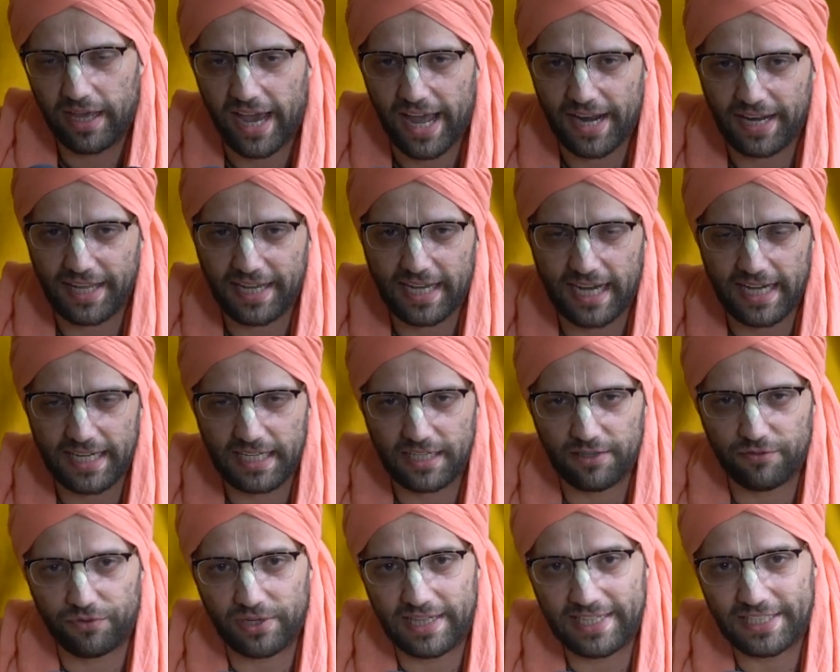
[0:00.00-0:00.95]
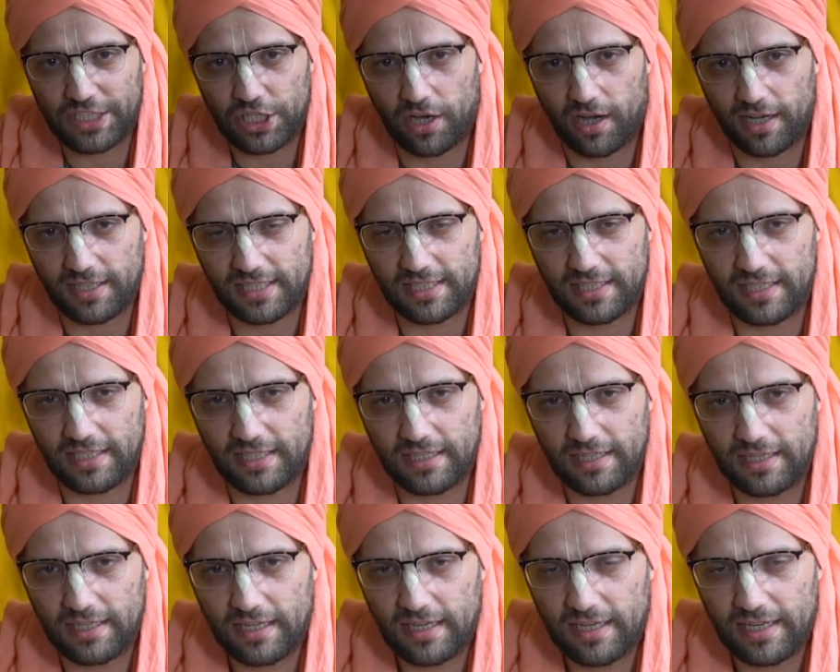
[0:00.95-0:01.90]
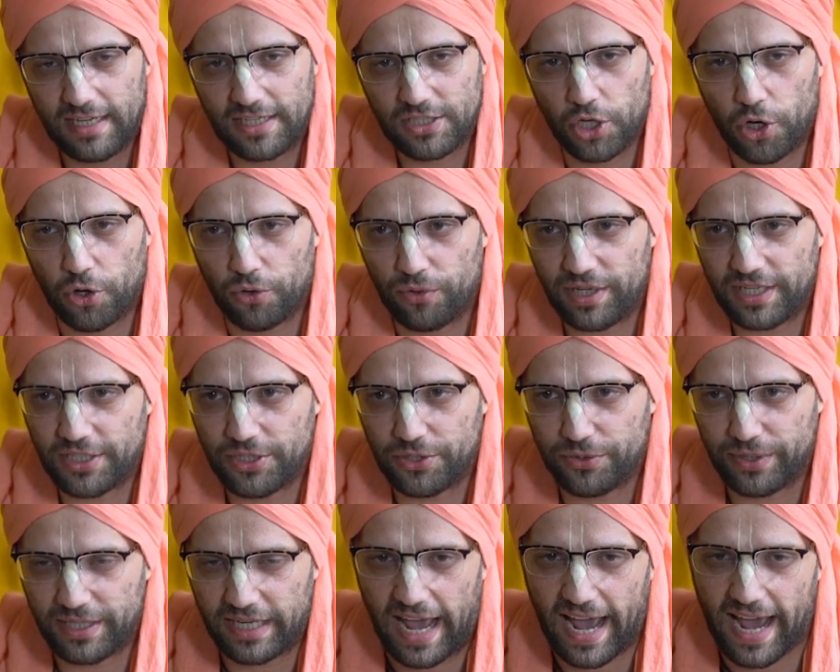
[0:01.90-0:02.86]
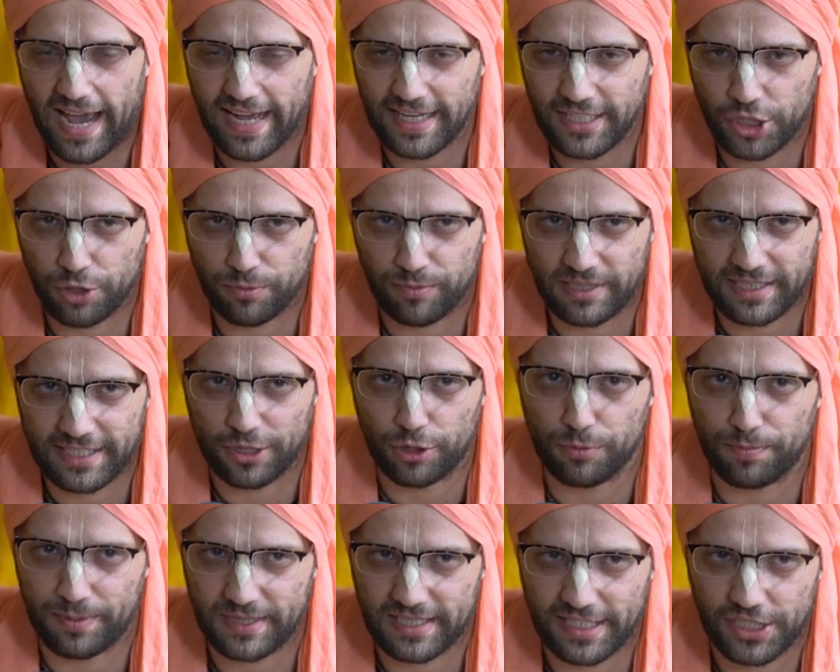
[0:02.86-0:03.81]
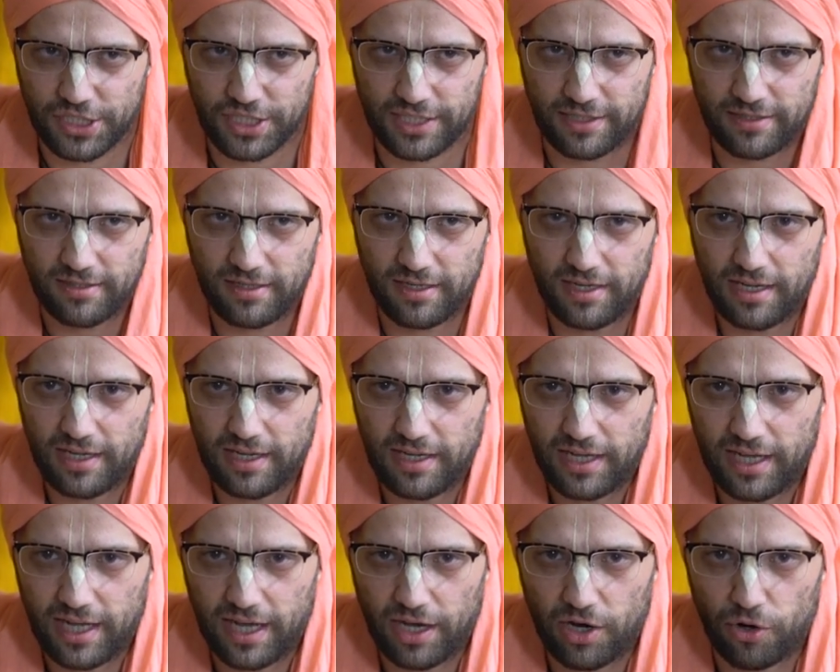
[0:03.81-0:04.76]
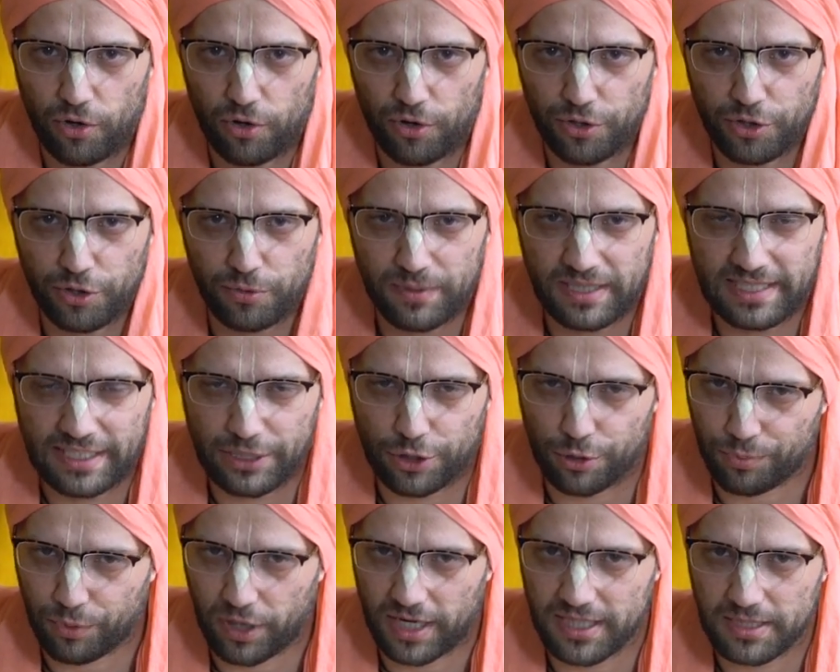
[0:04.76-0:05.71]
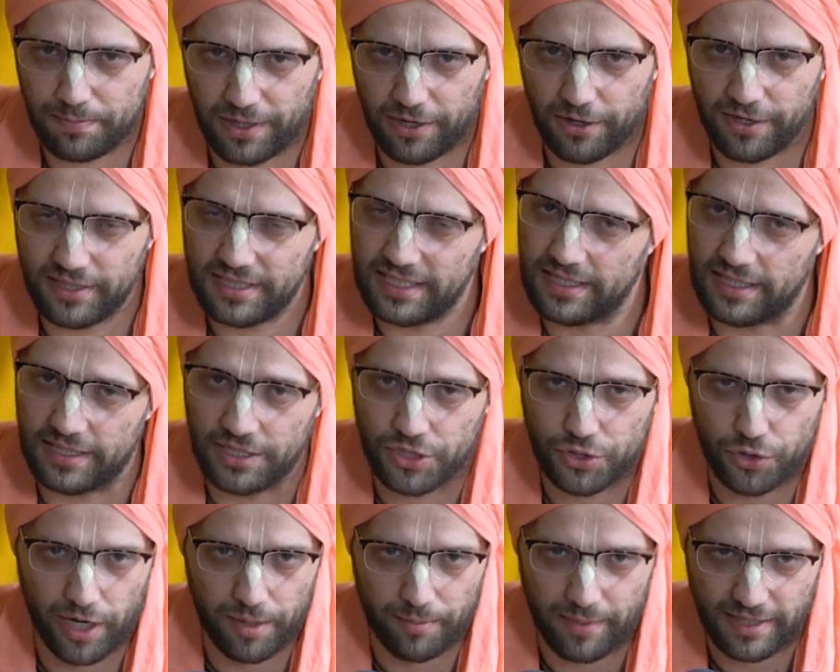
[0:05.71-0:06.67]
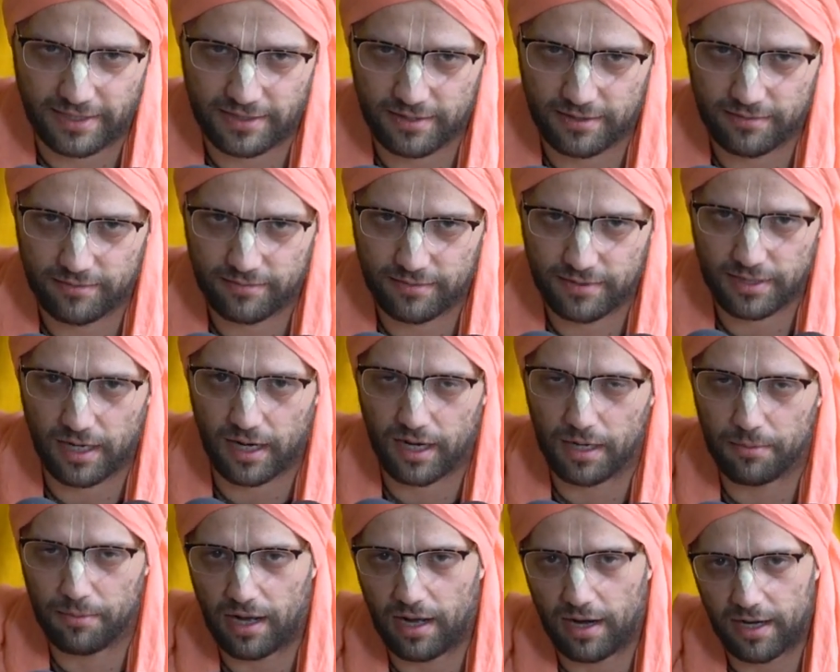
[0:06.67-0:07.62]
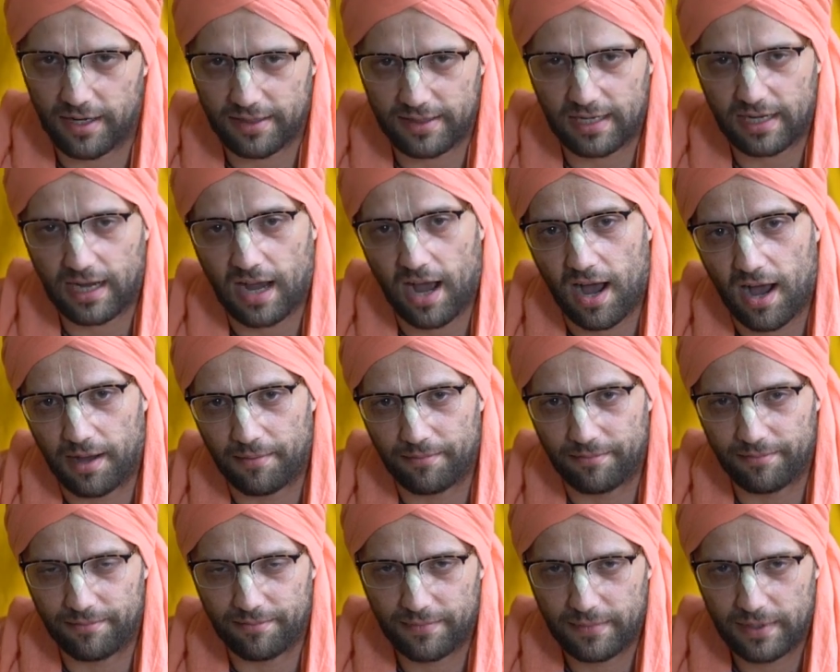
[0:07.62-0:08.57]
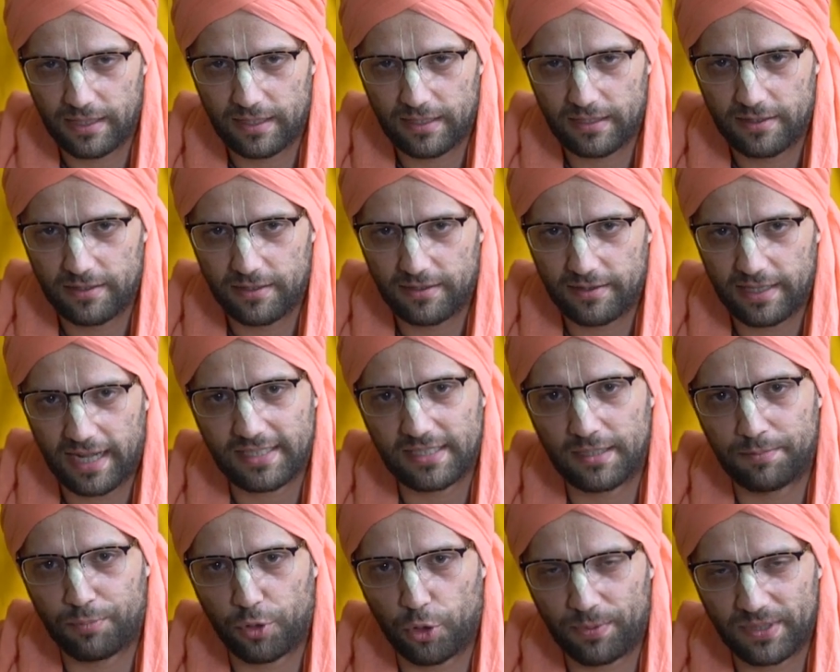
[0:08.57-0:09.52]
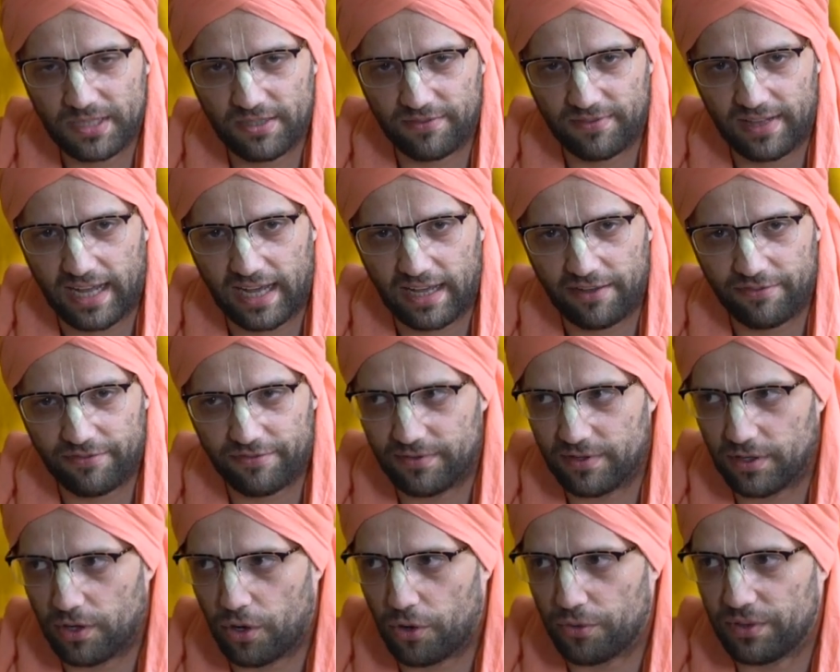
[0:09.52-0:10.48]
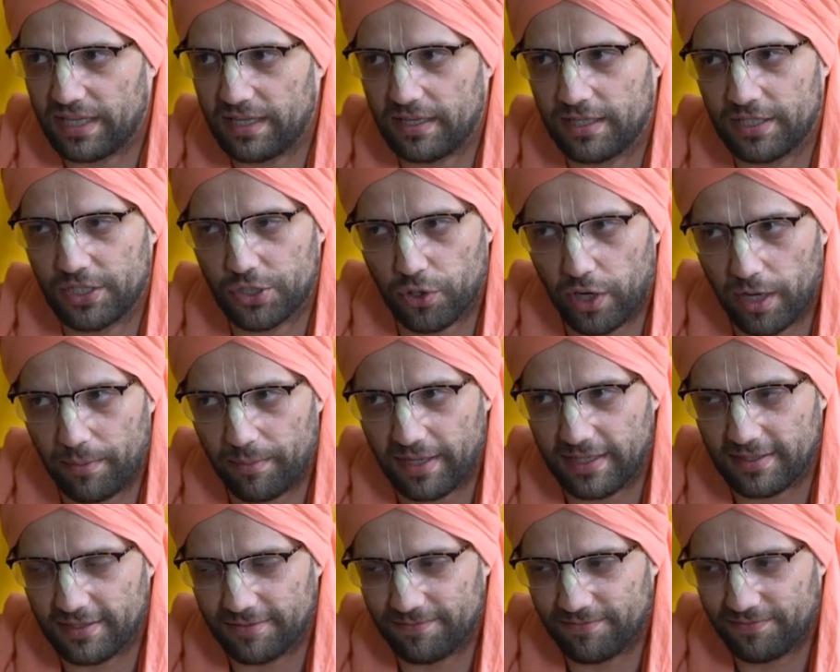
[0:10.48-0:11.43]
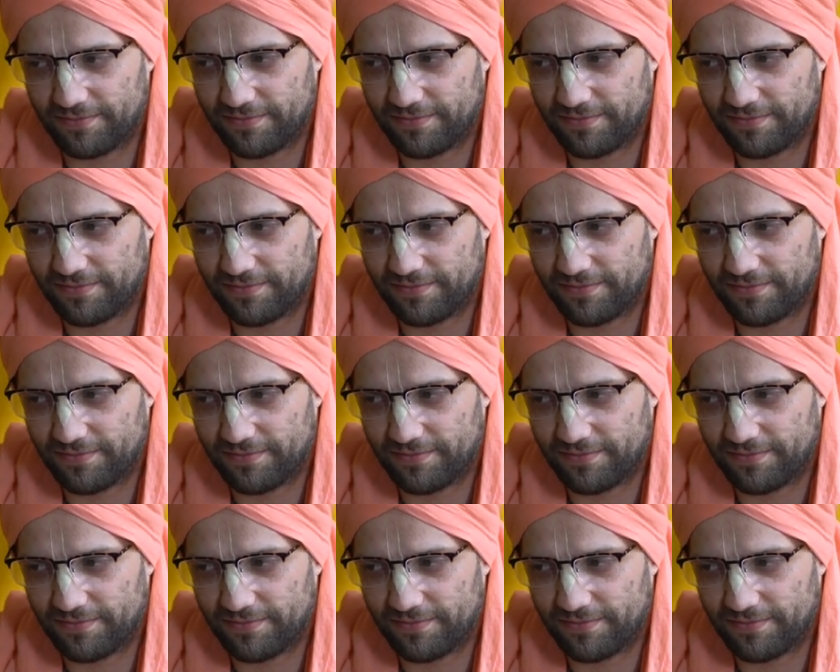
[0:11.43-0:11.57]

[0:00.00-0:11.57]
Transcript: Any kind of religiosity is only to enhance your material position or your material prosperity and enjoyment. Dharma, artha, kam. That's the purpose of life, only enjoyment.